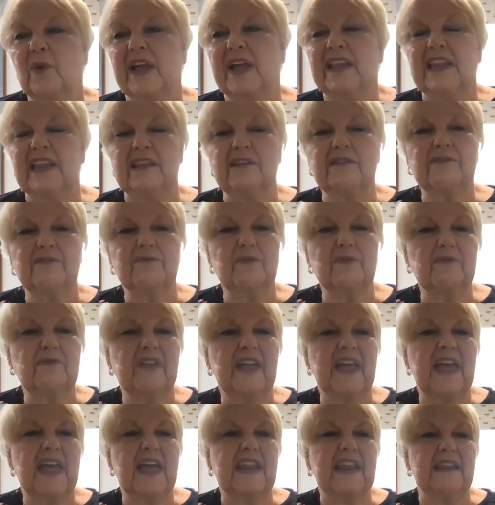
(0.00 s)
wading through
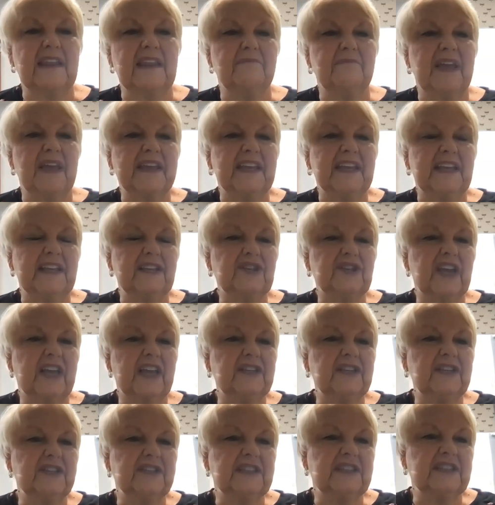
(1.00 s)
that and making
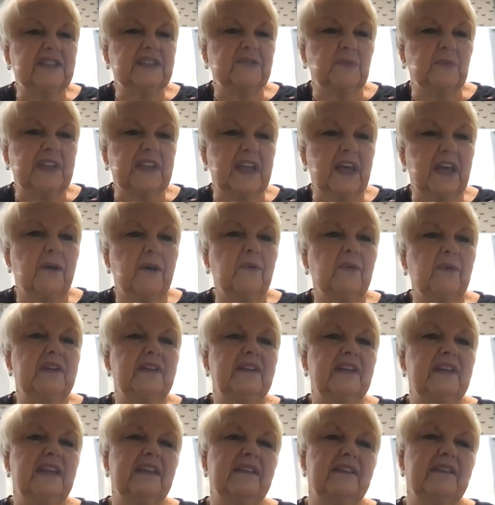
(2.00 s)
changes as we
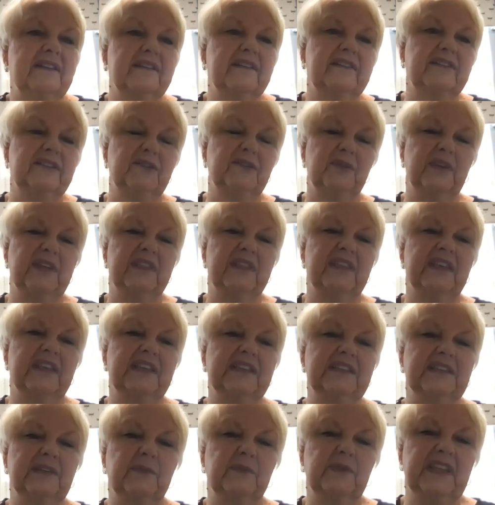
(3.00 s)
go, and
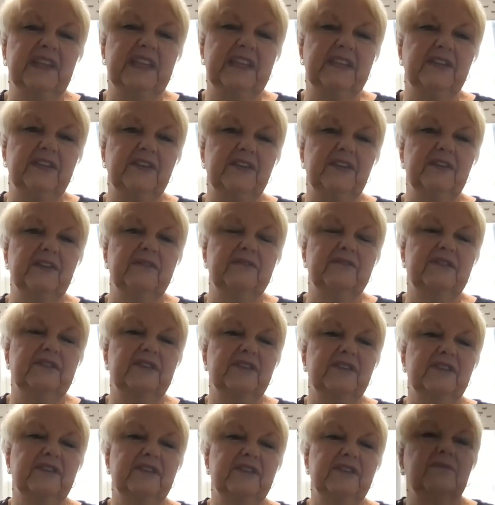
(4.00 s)
doing things that we need to
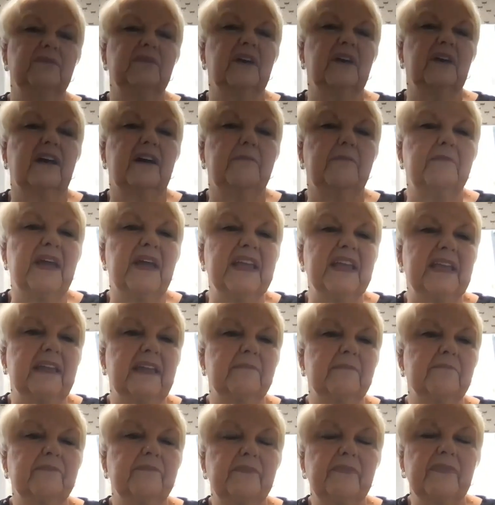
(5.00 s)
do to
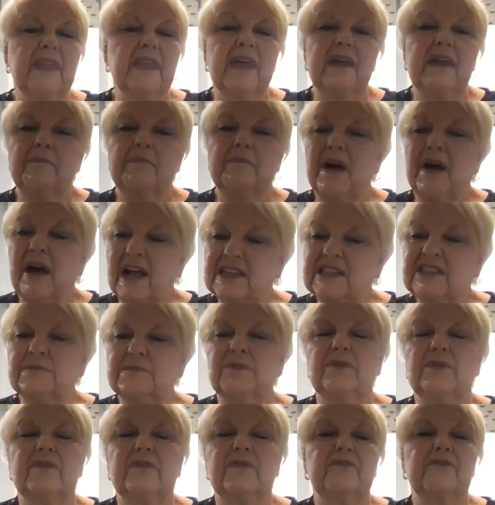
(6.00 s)
make it
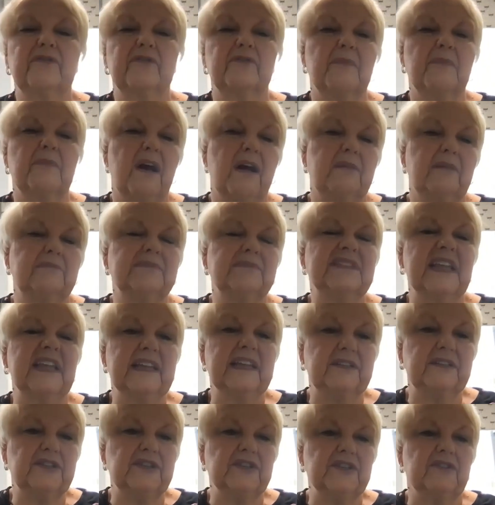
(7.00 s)
possible for moms
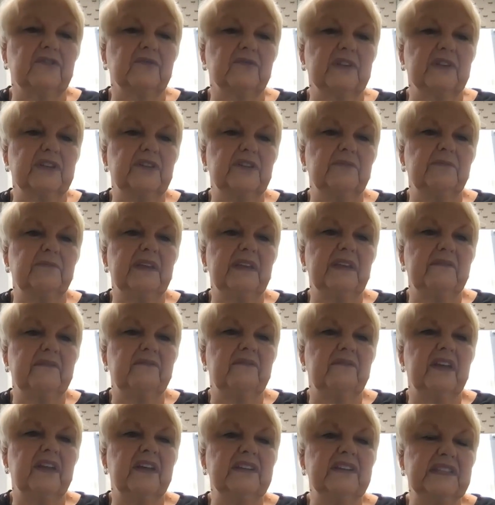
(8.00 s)
and children to be
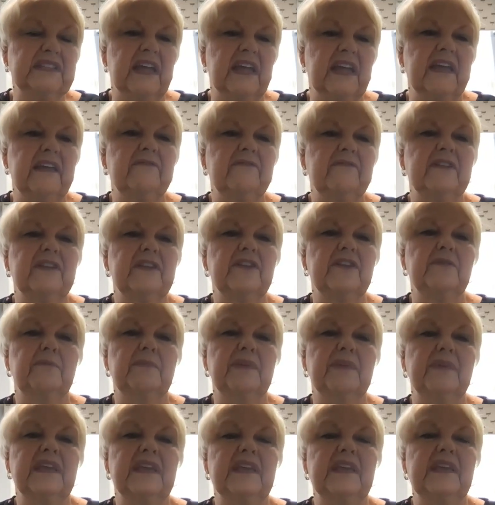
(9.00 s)
very safe and to
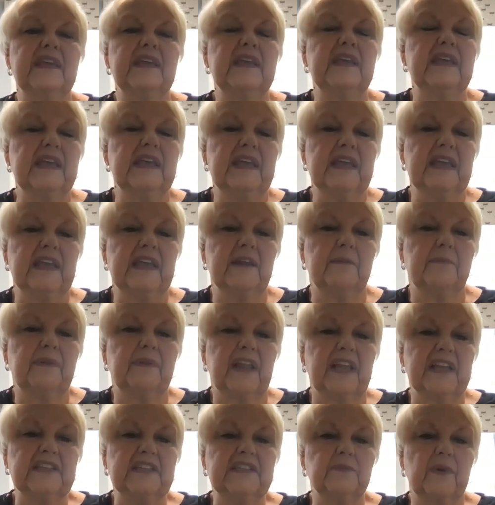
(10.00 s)
be in a
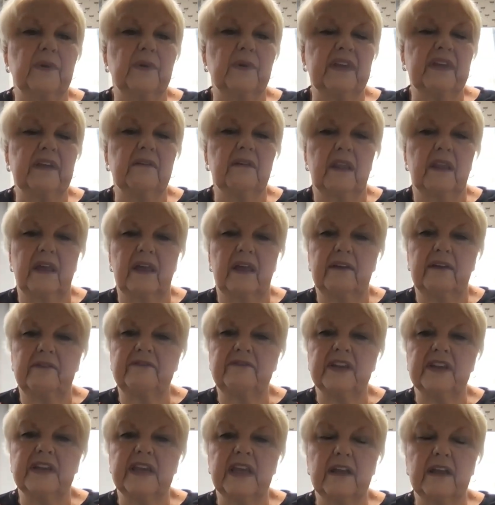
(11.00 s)
place where they're
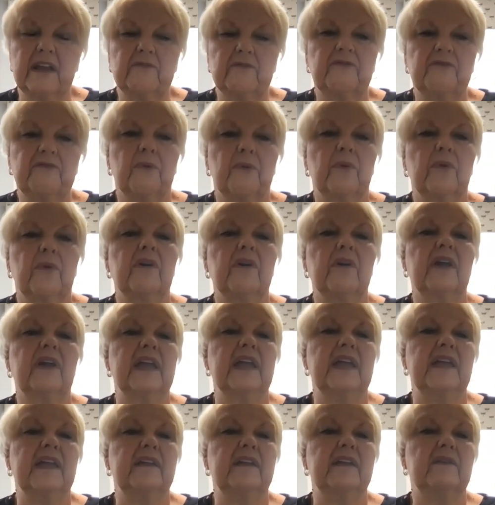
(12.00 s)
loved and cared for,
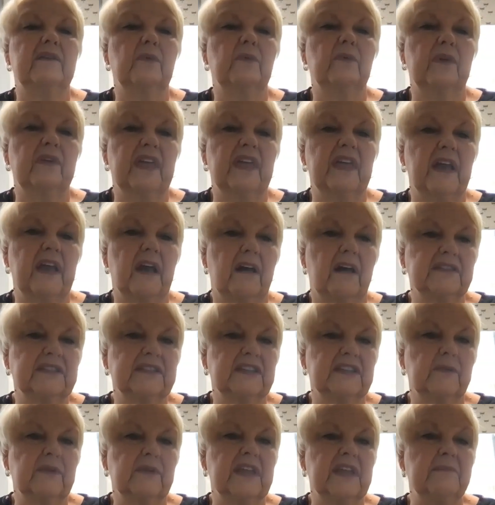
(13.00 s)
and where they
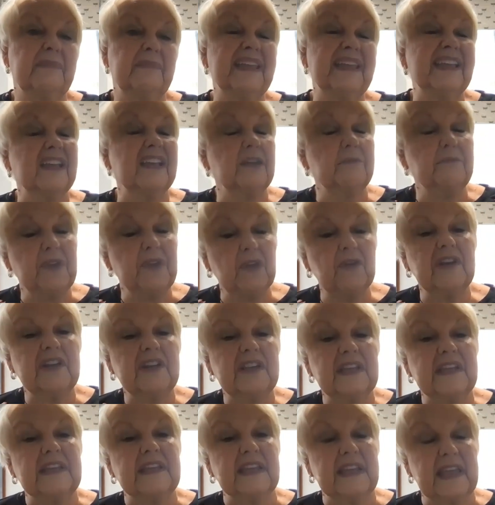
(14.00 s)
also can be in
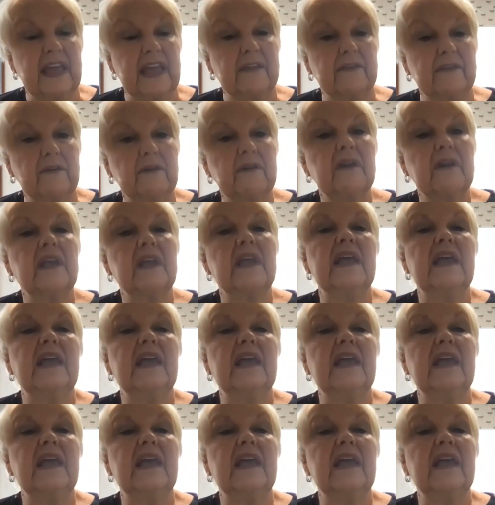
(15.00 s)
community together